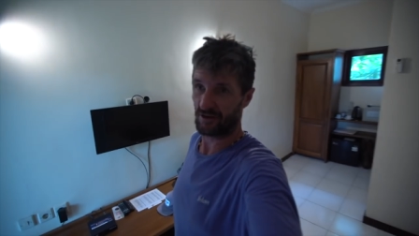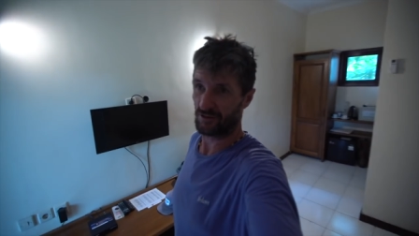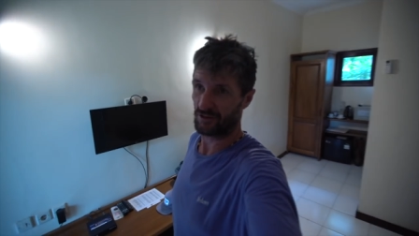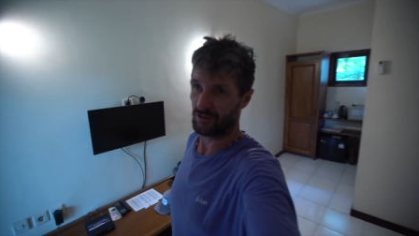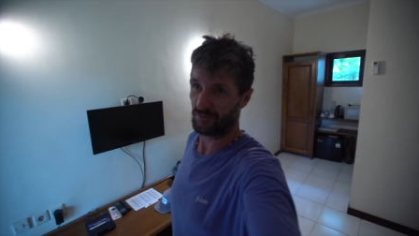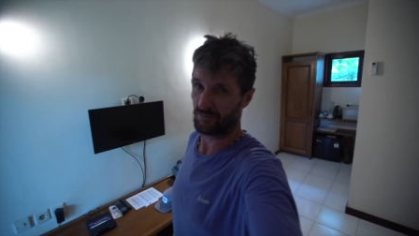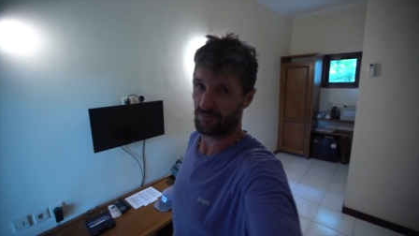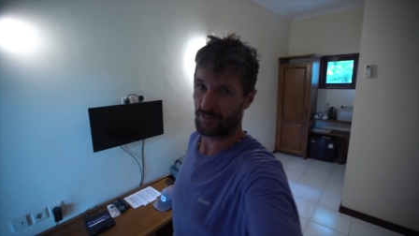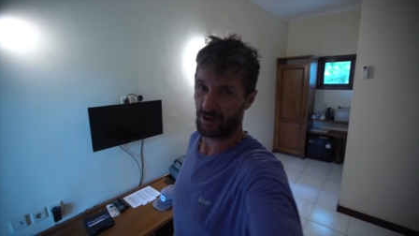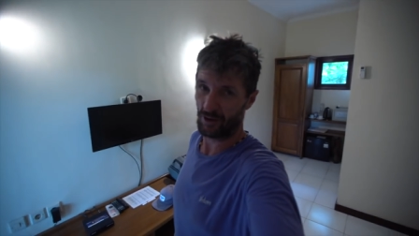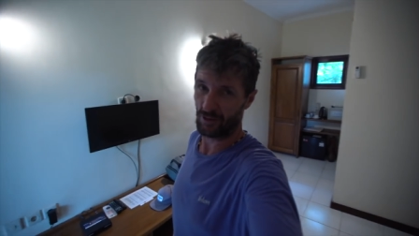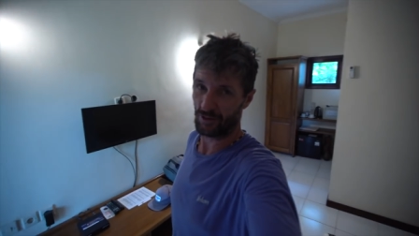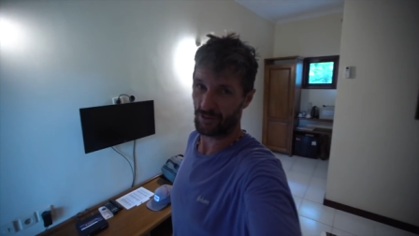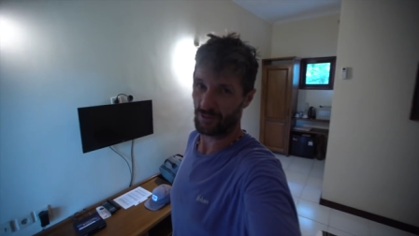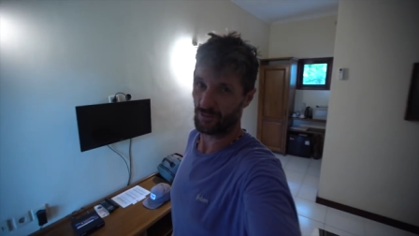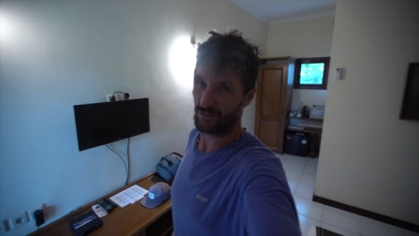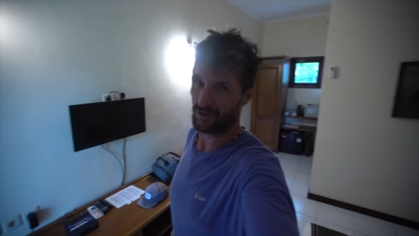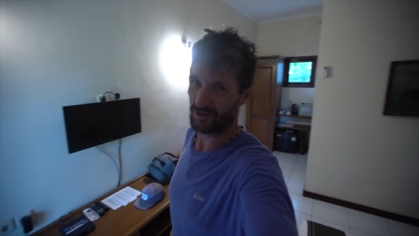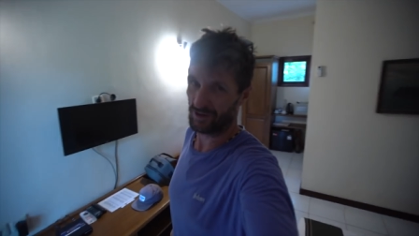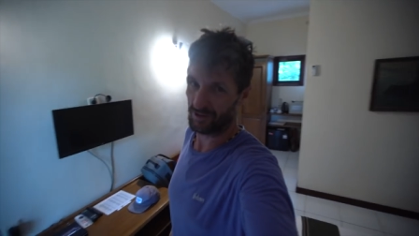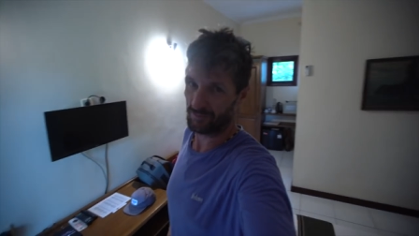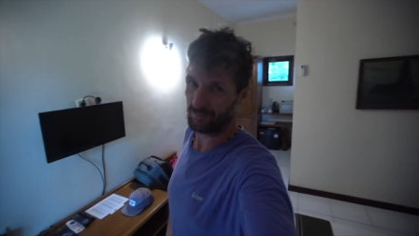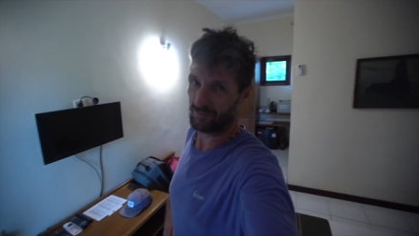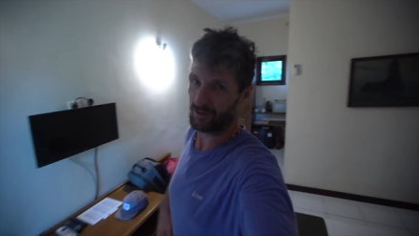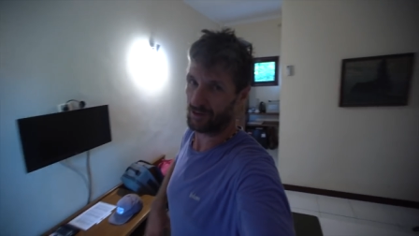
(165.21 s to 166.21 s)
on the boat
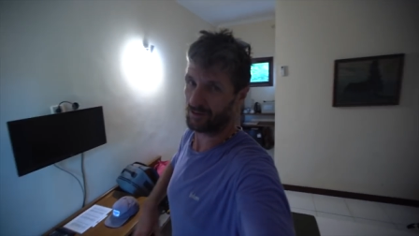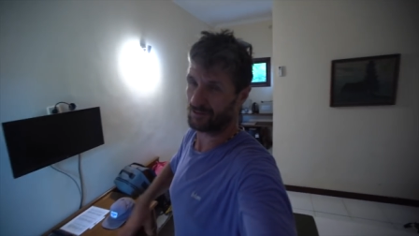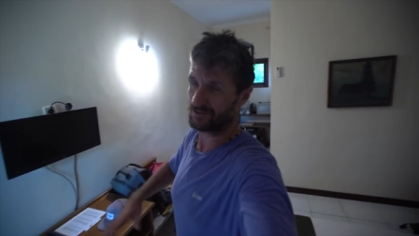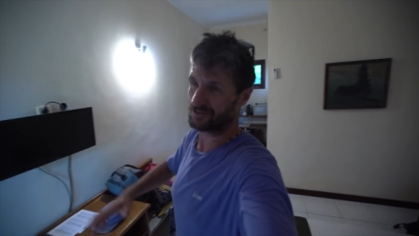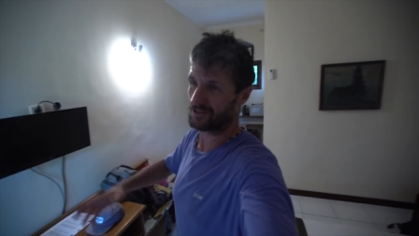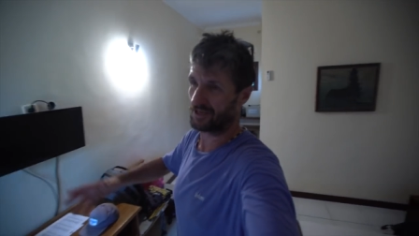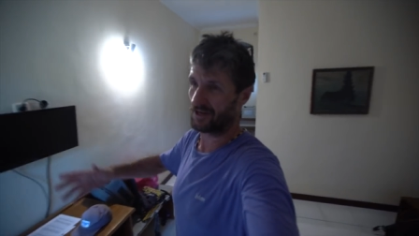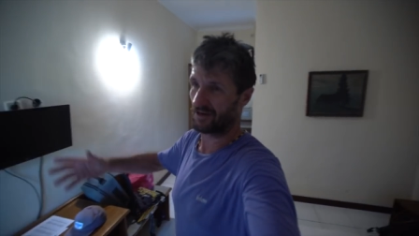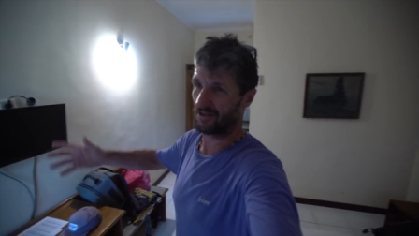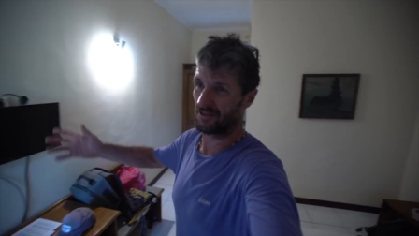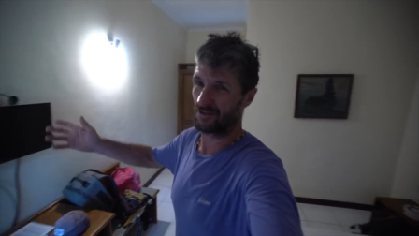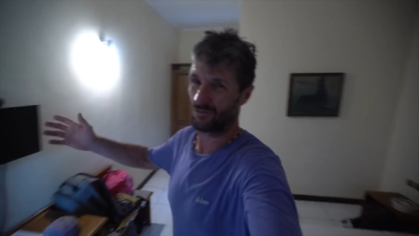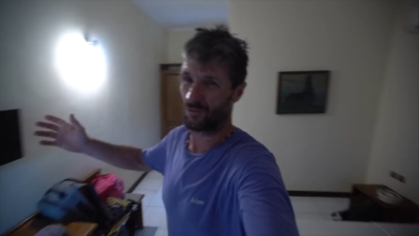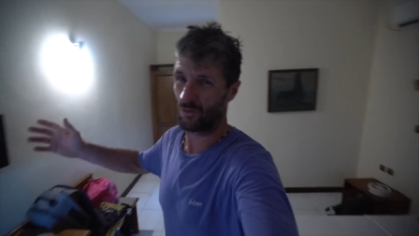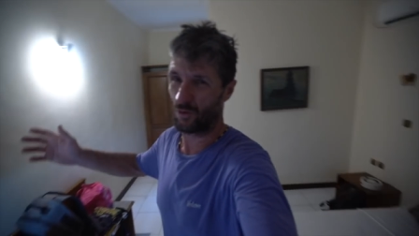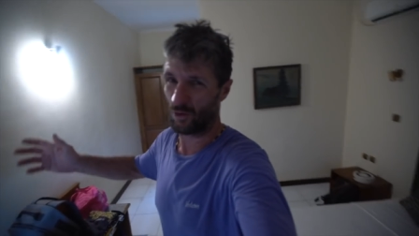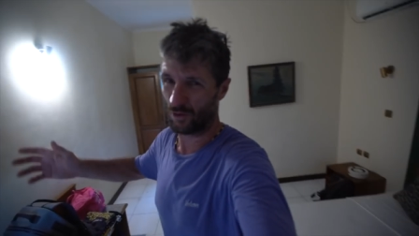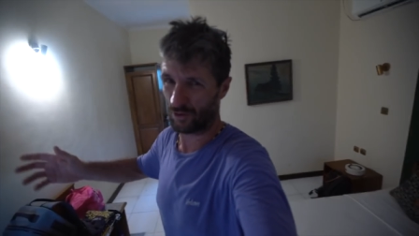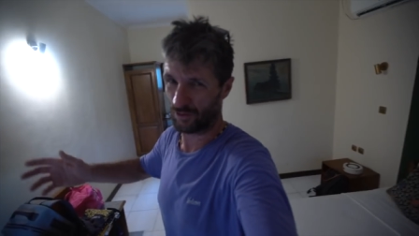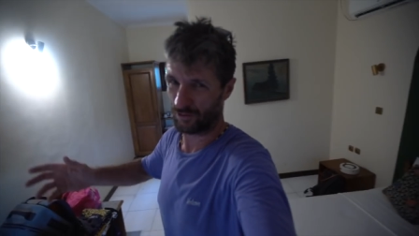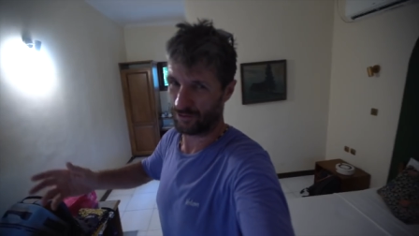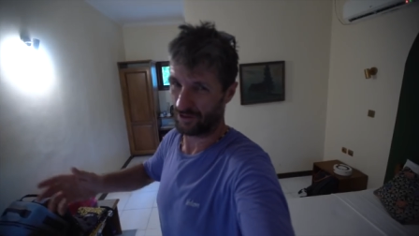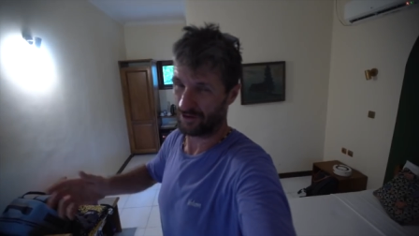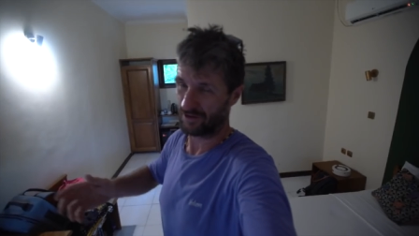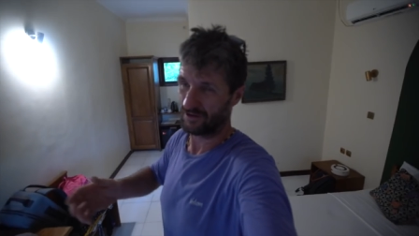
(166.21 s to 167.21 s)
when the boat's out of the
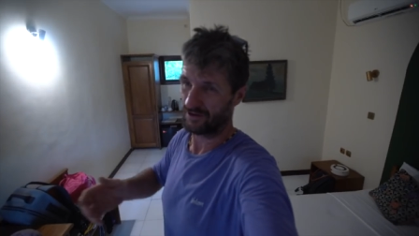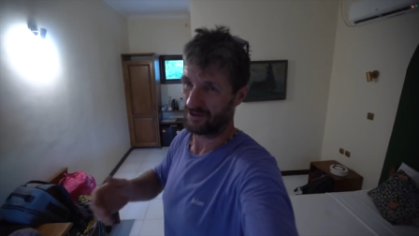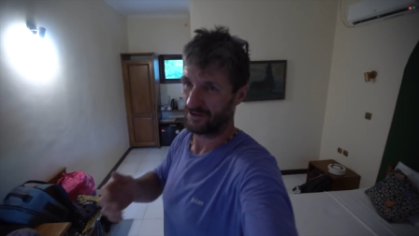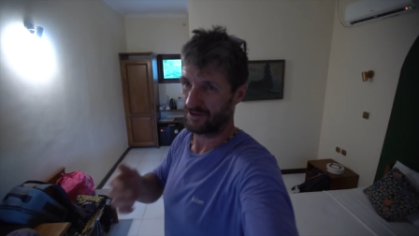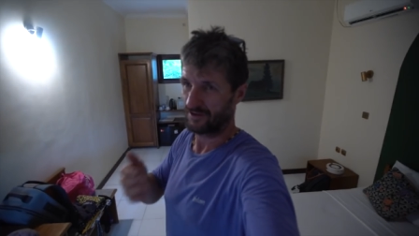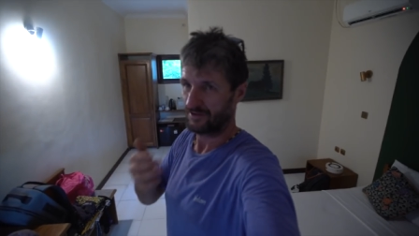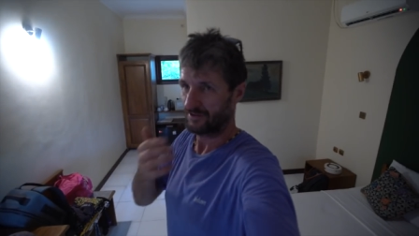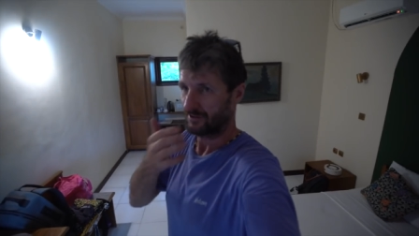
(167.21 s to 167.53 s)
water and,